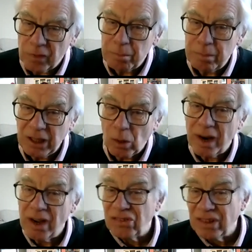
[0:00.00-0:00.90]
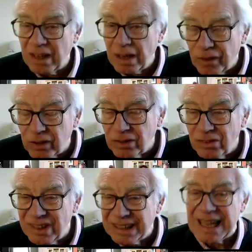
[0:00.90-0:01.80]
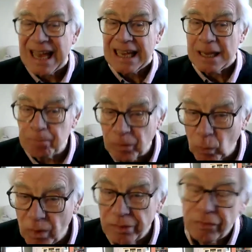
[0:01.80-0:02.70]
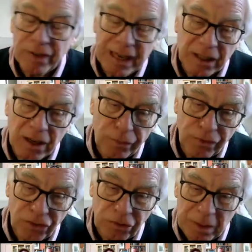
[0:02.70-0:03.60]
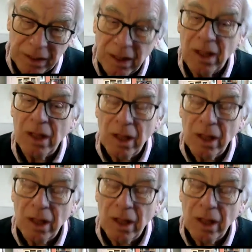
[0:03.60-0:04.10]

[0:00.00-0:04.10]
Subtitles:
there'd been quite a significant delay with the failure of the first bill,